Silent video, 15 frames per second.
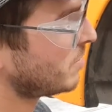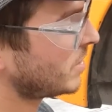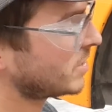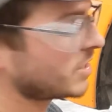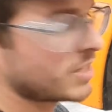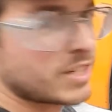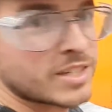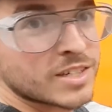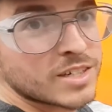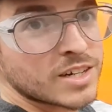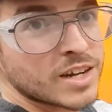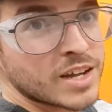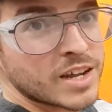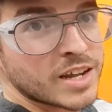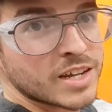onto here
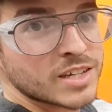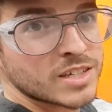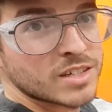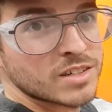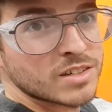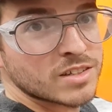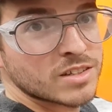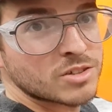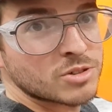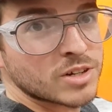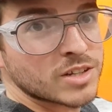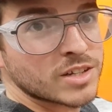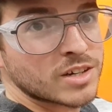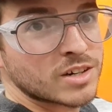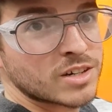and the
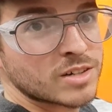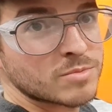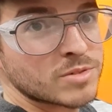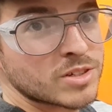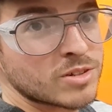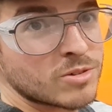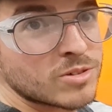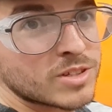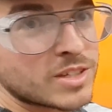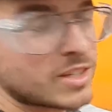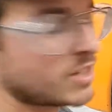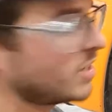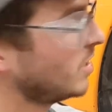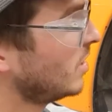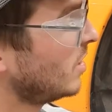trailing arm to hold it
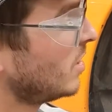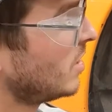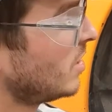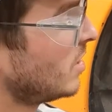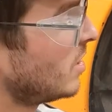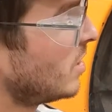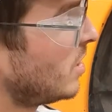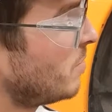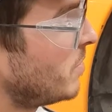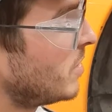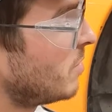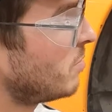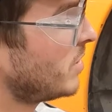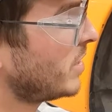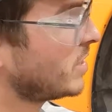up into
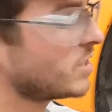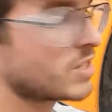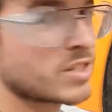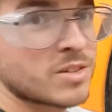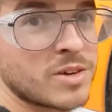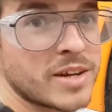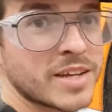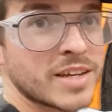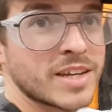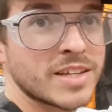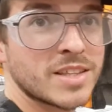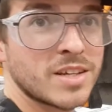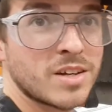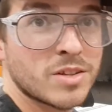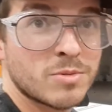place so I could get
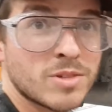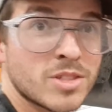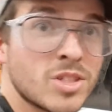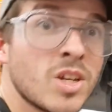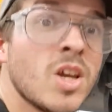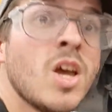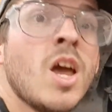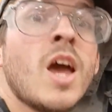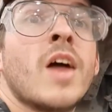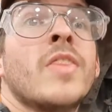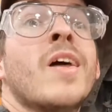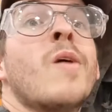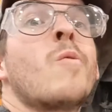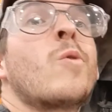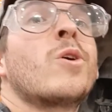the other ones, and
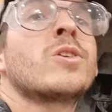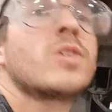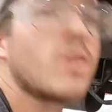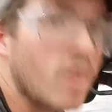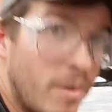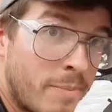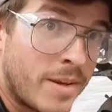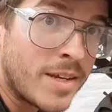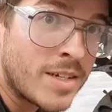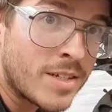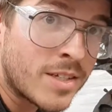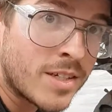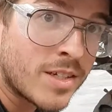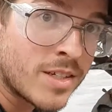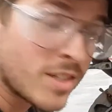that worked
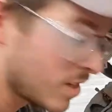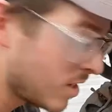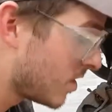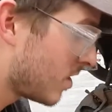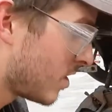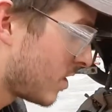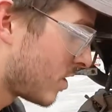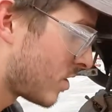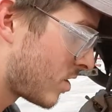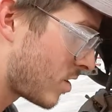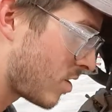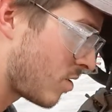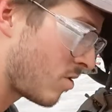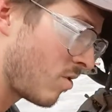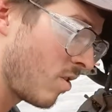amazing.
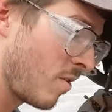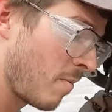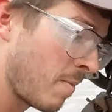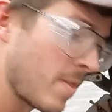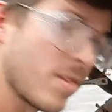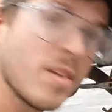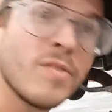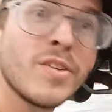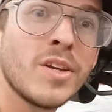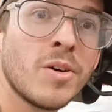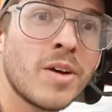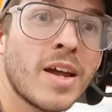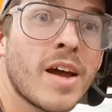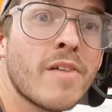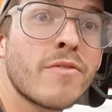So if you don't
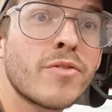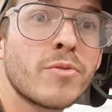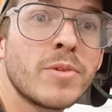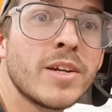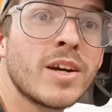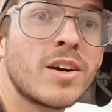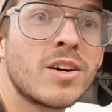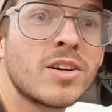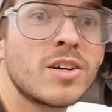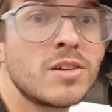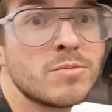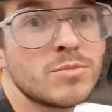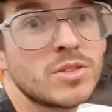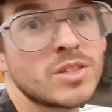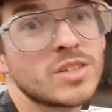have 3
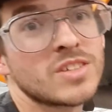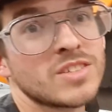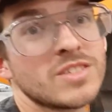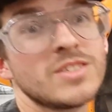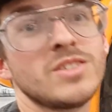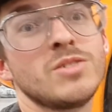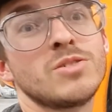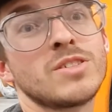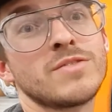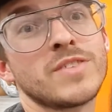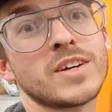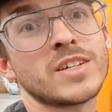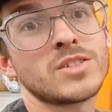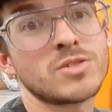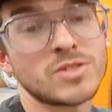arms, use a
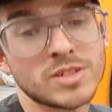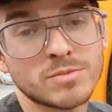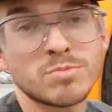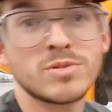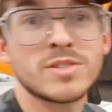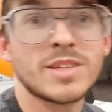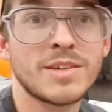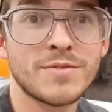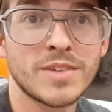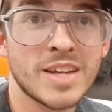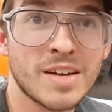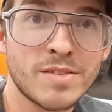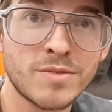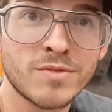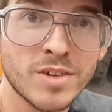vice grip. If you
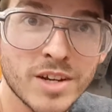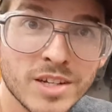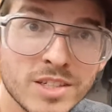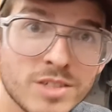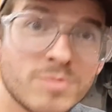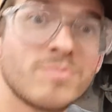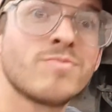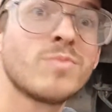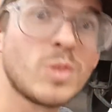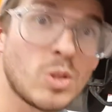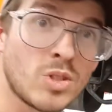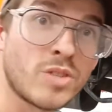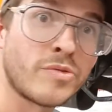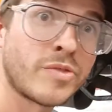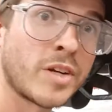have a friend, use
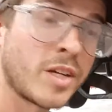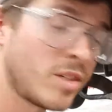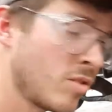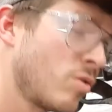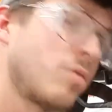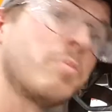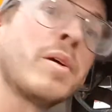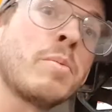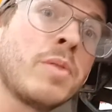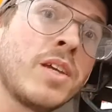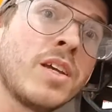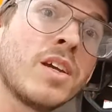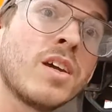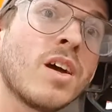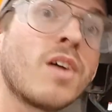your friend, or maybe
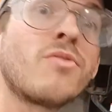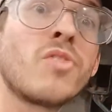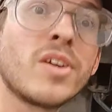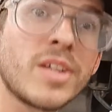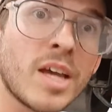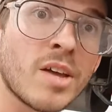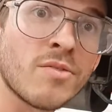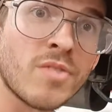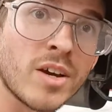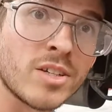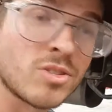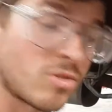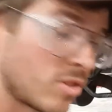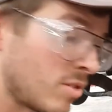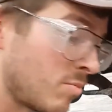a friend and vice
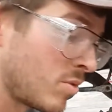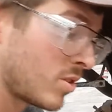grips.